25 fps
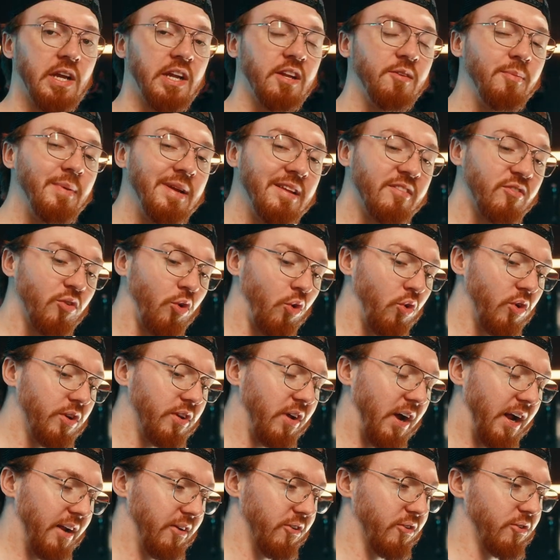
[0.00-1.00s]
It means all
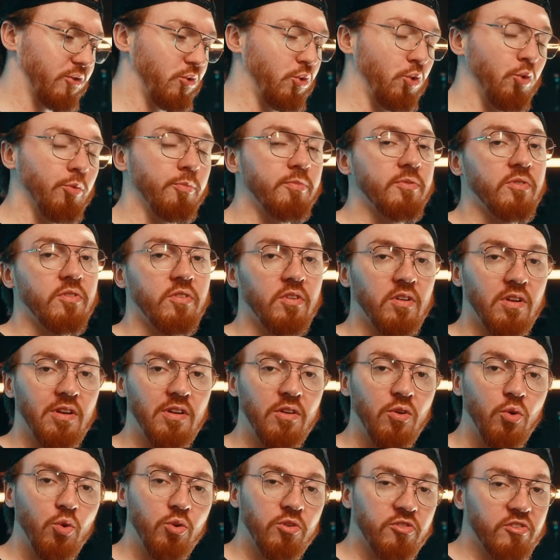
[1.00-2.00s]
the other tubes
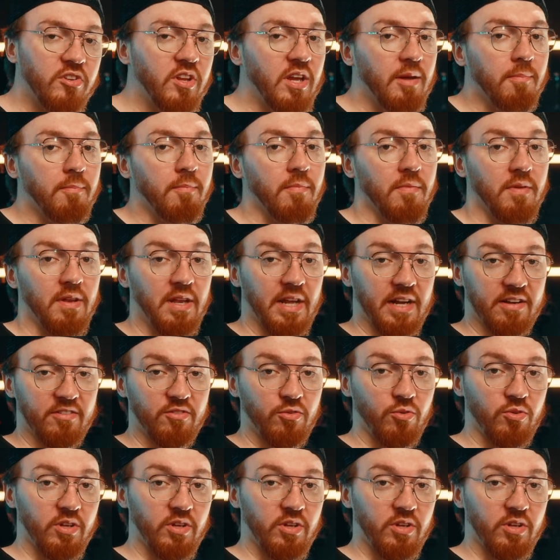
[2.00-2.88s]
looks dim next to